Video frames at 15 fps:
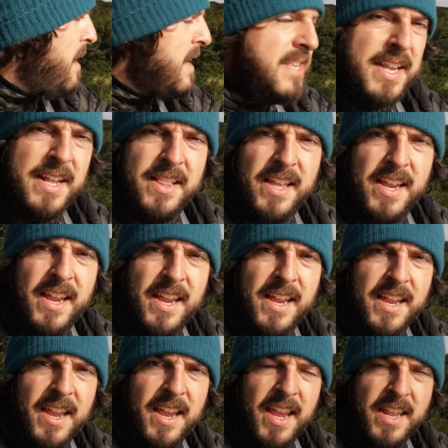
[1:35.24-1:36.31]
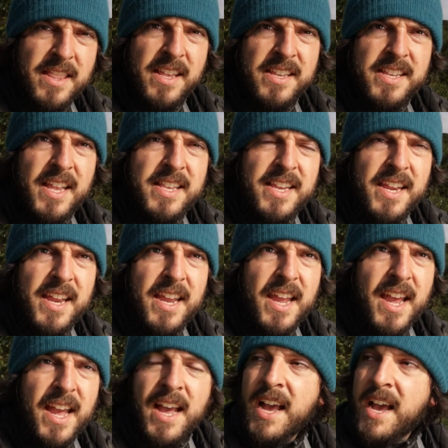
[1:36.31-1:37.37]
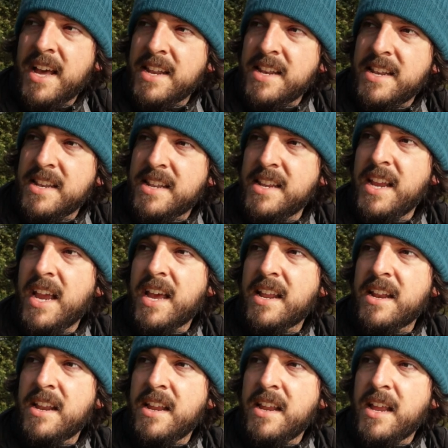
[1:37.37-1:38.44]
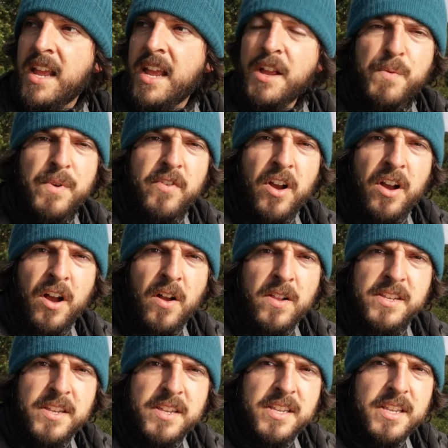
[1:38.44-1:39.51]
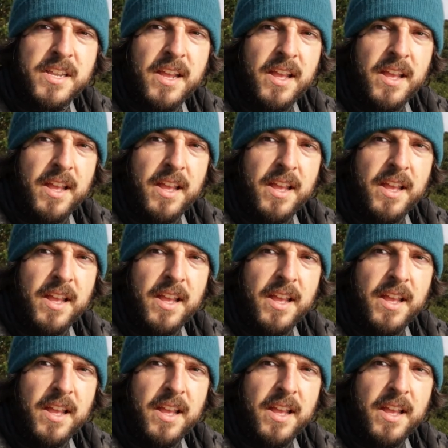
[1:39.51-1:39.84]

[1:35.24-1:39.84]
basically in the city, and yet here we've got otters.